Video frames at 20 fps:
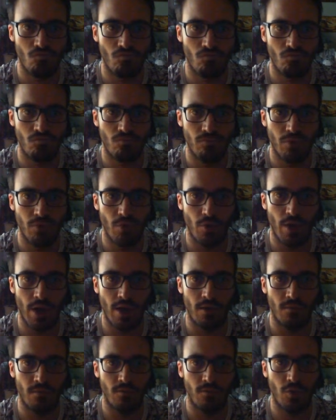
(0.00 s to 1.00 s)
You
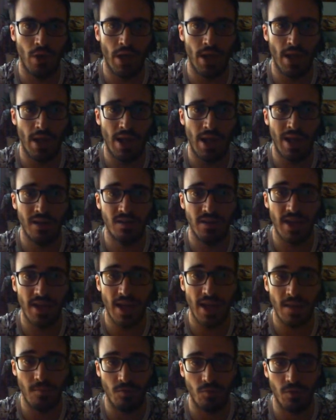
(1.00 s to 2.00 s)
can. You can end
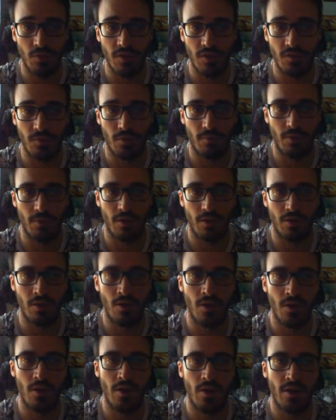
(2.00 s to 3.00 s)
games with this one, but
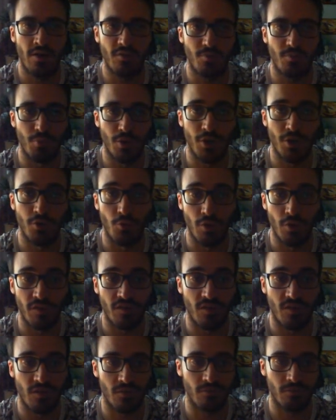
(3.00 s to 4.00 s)
it's pretty
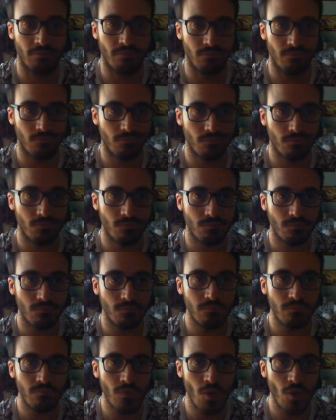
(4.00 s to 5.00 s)
risky.
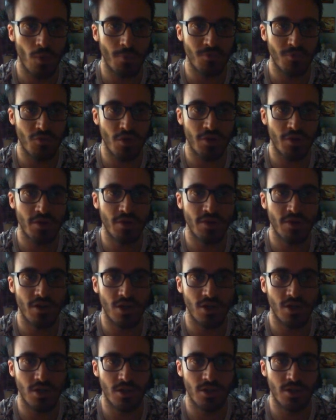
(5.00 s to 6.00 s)
Obstructed
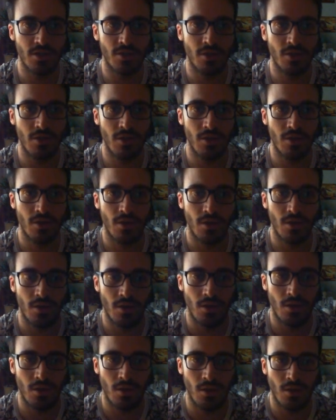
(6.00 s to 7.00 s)
Curtain.
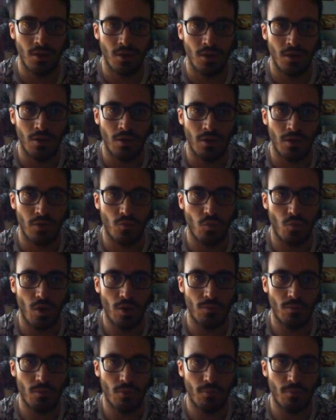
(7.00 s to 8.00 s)
If one or
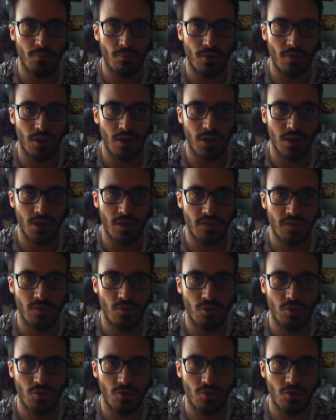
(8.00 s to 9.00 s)
more cards you
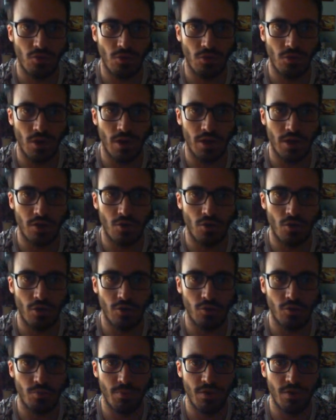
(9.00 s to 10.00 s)
control are going
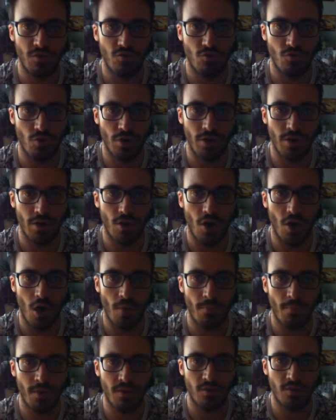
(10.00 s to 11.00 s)
to be destroyed in
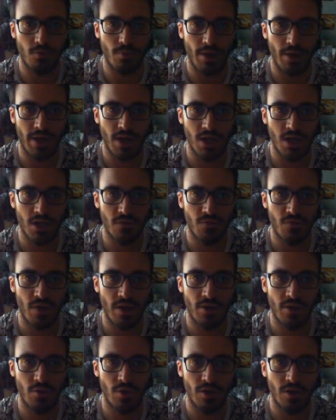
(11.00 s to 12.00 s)
combat or by card
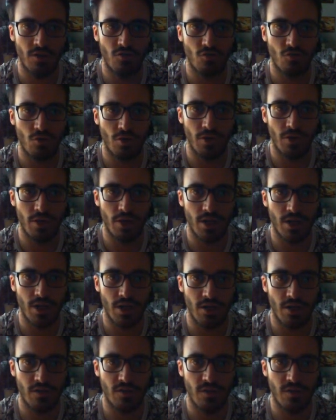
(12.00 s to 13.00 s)
effect, you can destroy that
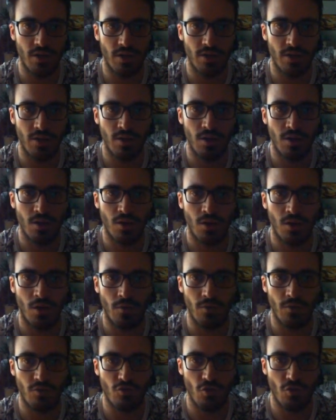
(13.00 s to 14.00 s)
card instead of
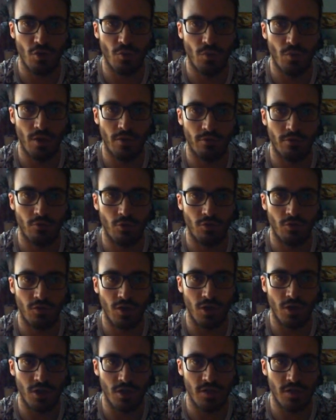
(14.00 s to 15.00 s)
destroying one of those
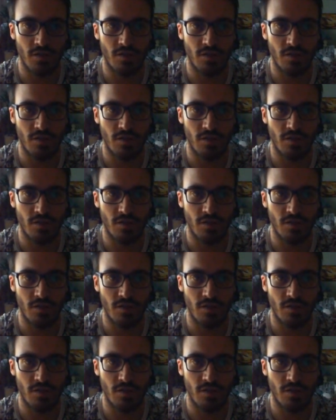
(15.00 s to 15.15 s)
cards.